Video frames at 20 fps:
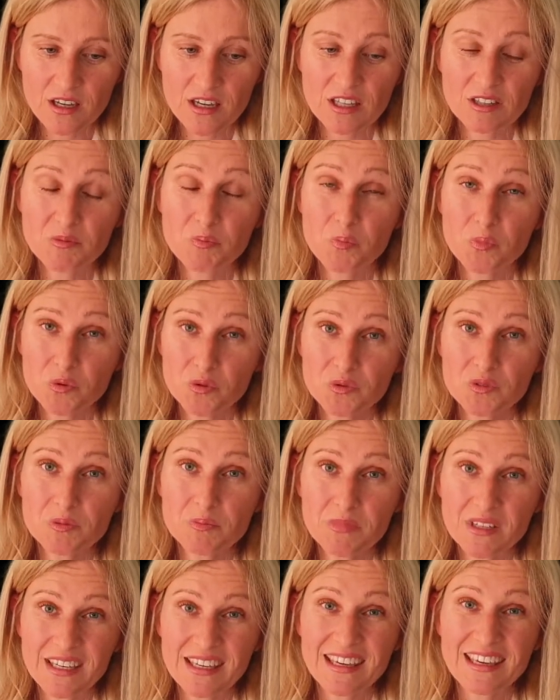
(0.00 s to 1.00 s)
and
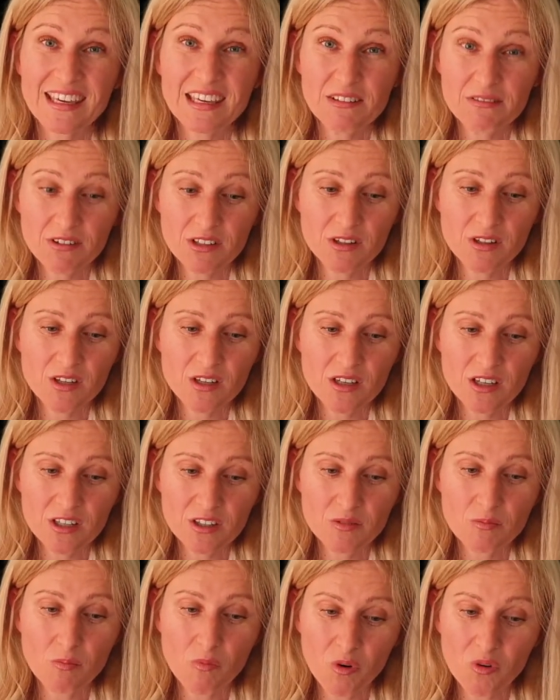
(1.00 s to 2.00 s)
put me even
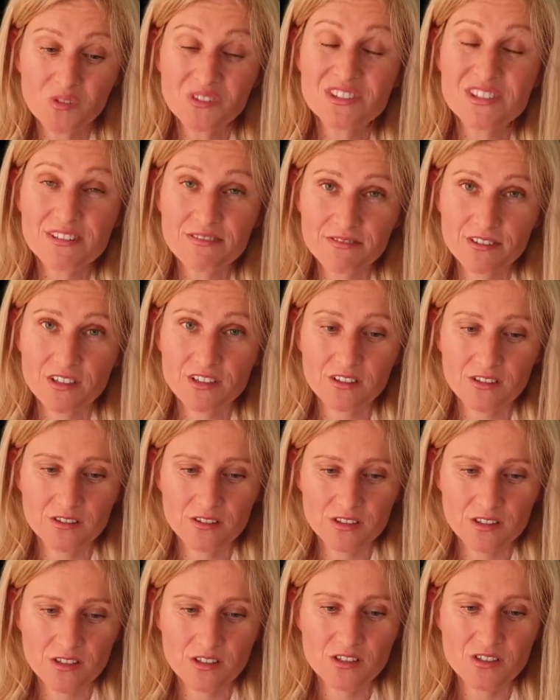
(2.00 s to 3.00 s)
in more
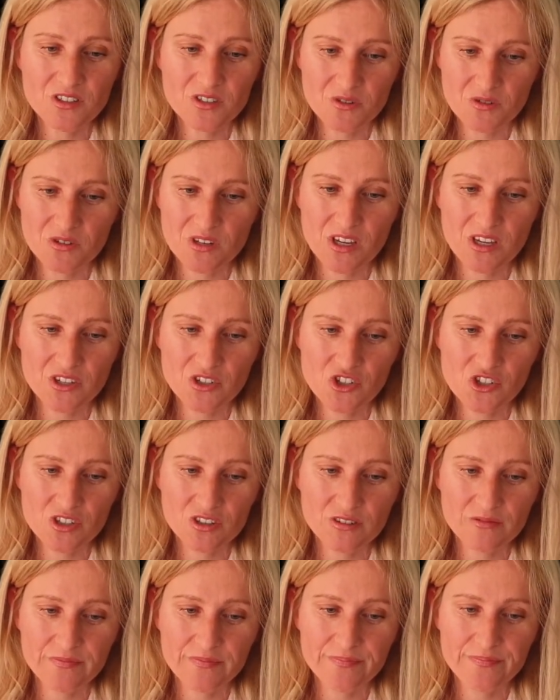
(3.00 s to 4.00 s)
difficult
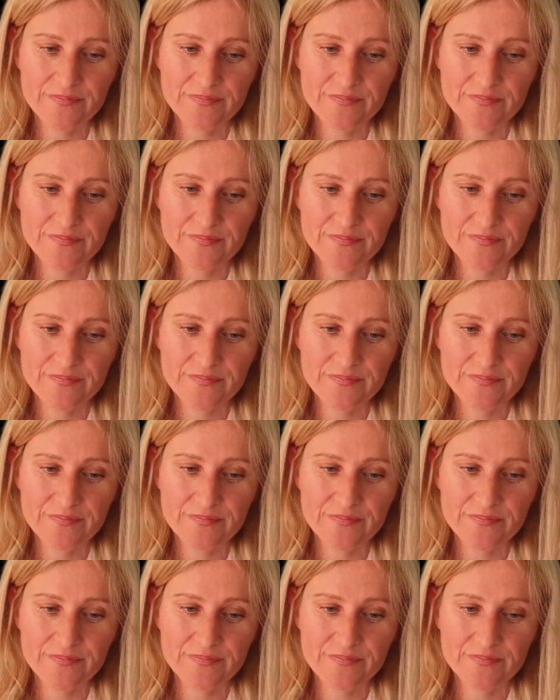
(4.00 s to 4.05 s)
situation.